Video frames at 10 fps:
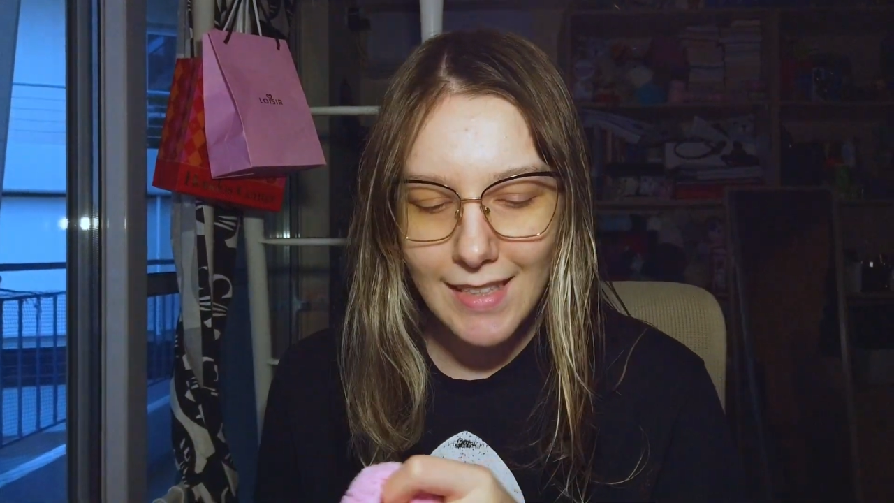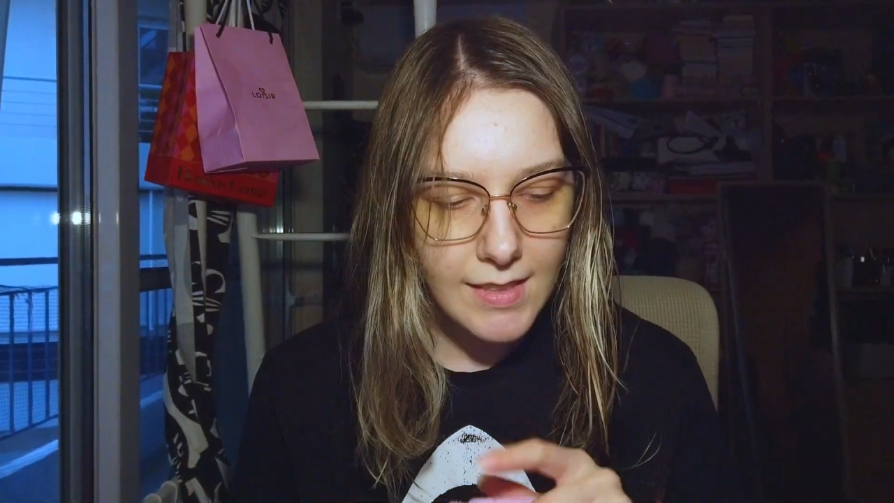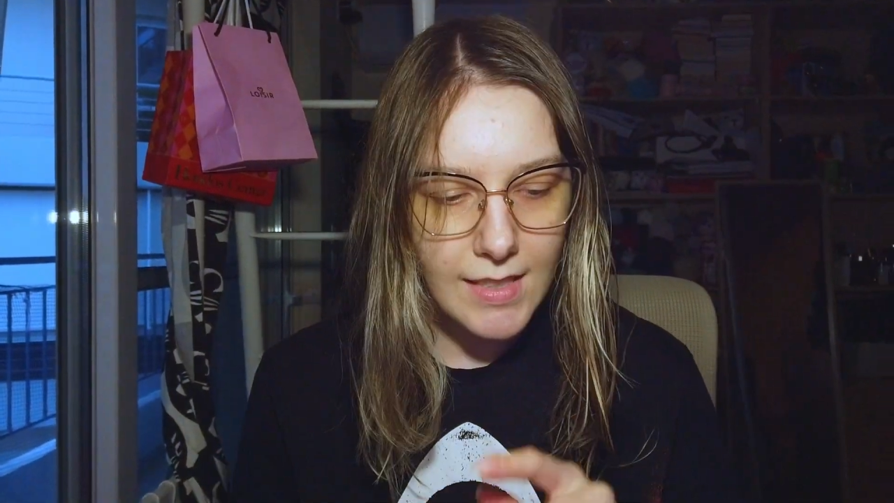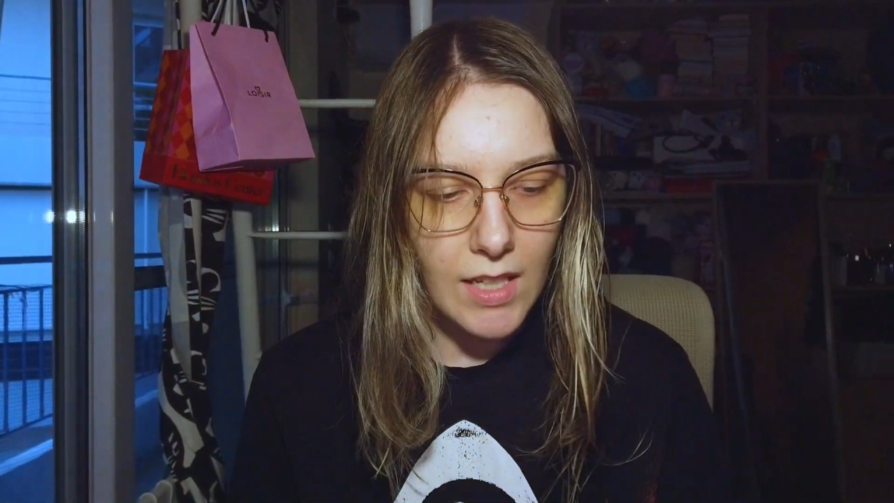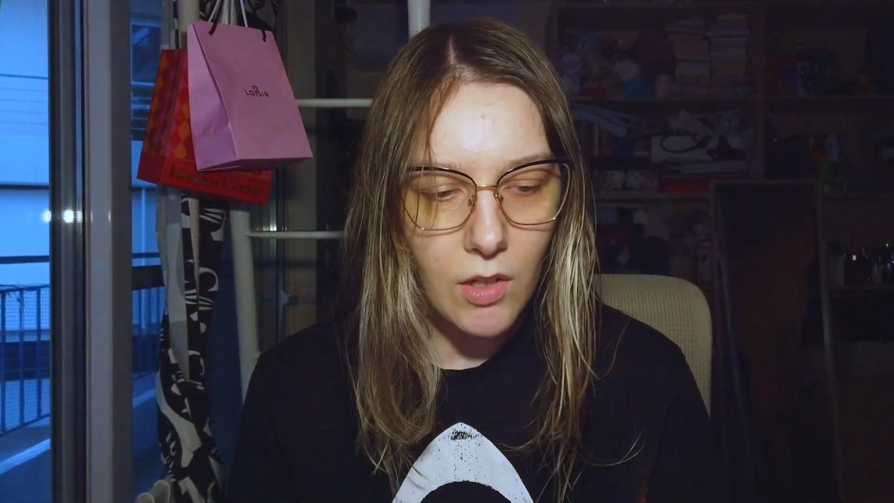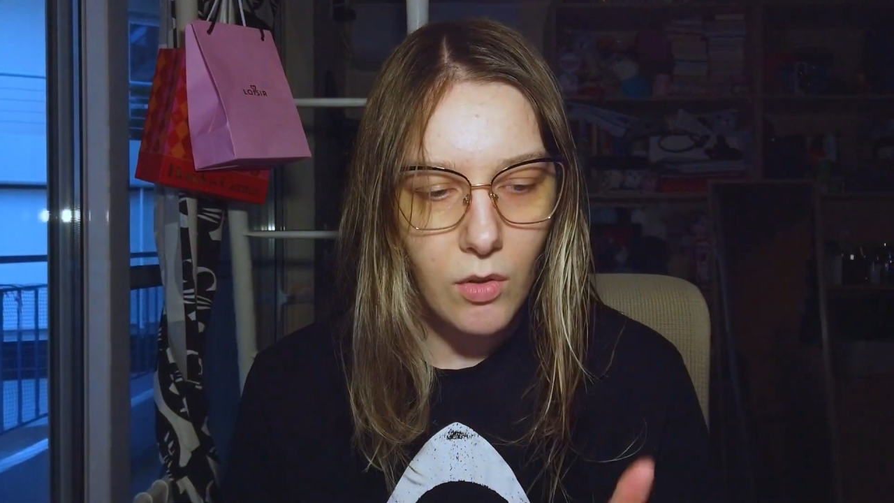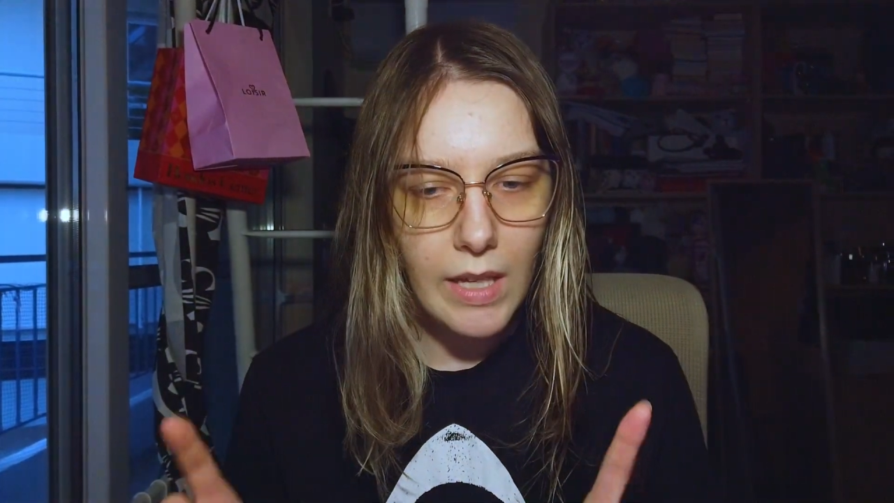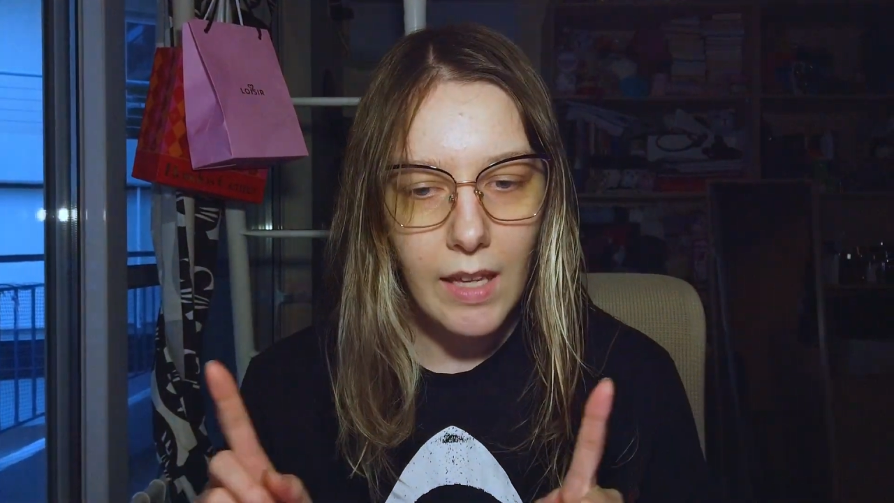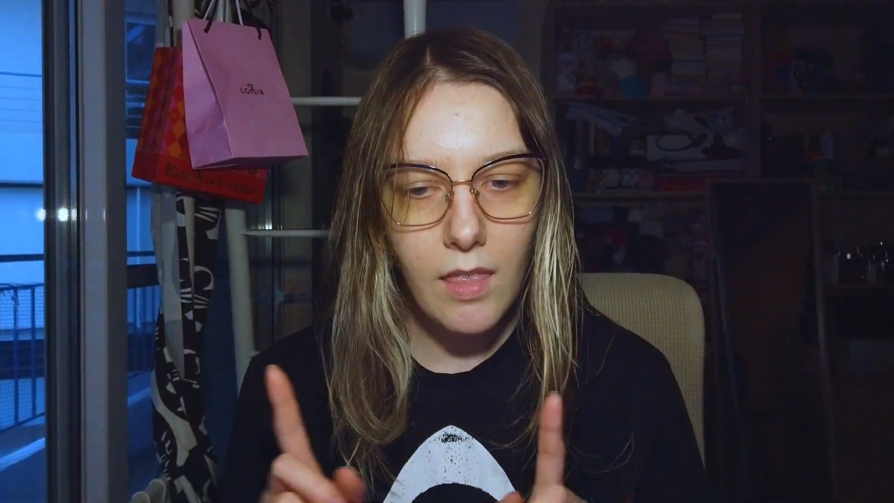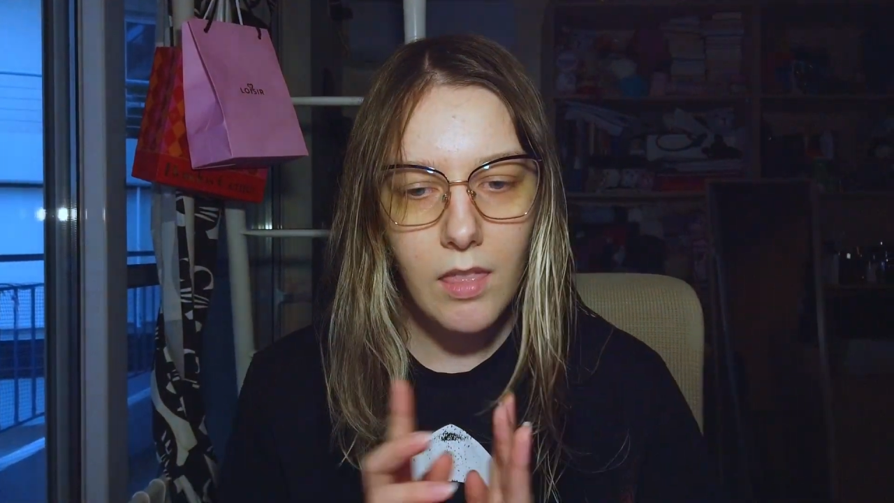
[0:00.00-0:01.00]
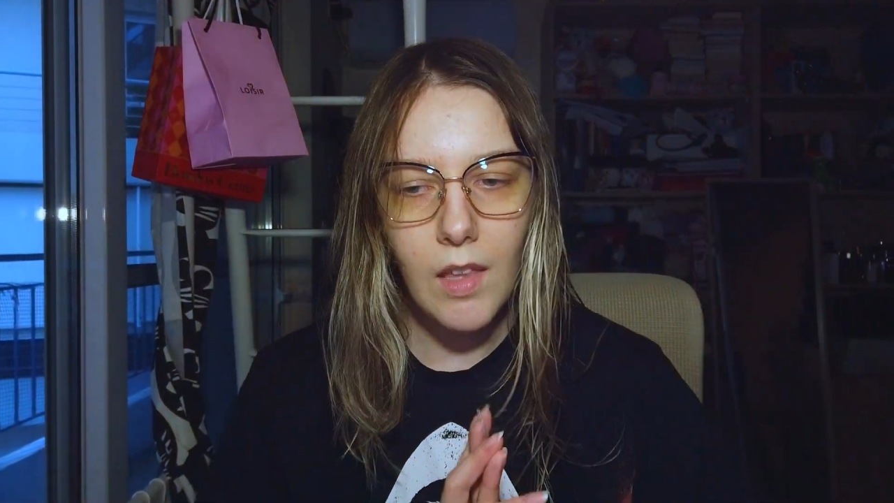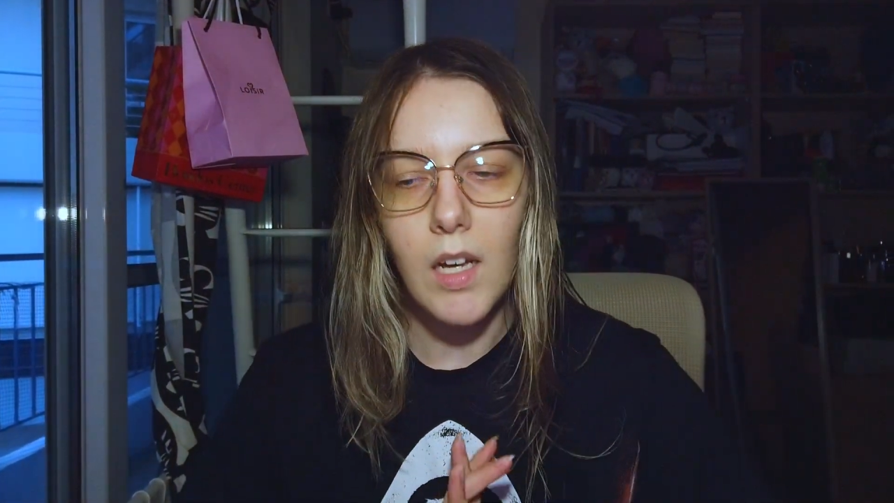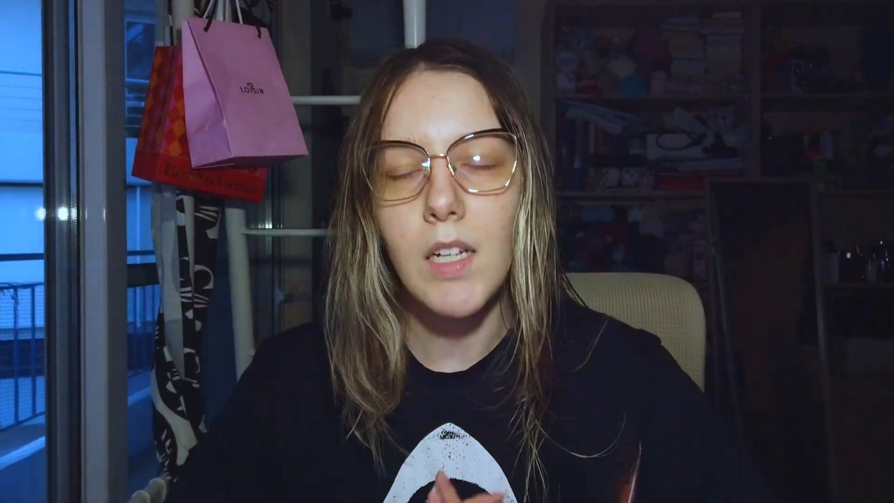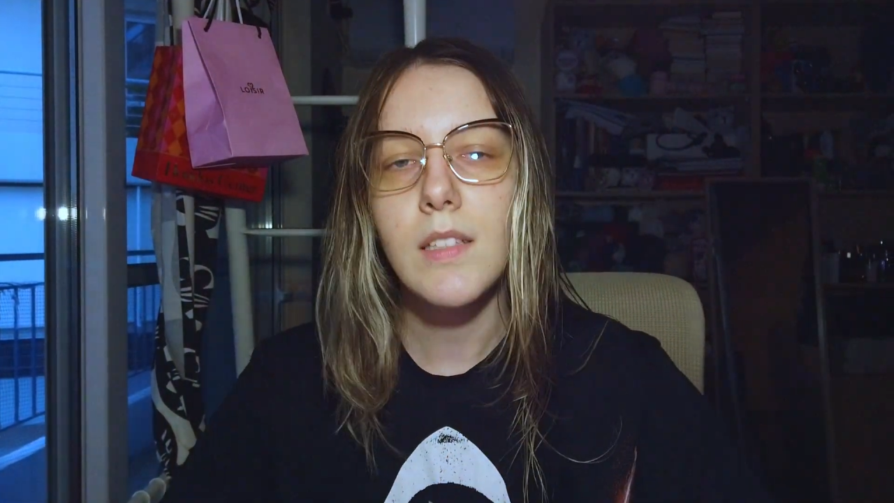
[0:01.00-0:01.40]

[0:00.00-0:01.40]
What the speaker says: So I thought